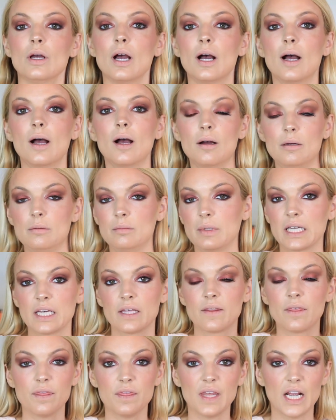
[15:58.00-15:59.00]

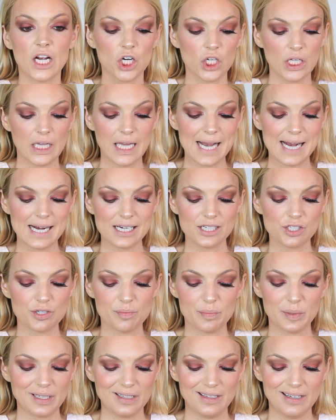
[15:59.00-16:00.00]
like a thicker
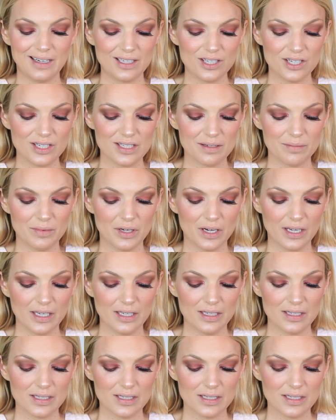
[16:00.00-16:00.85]
lash, but I just am not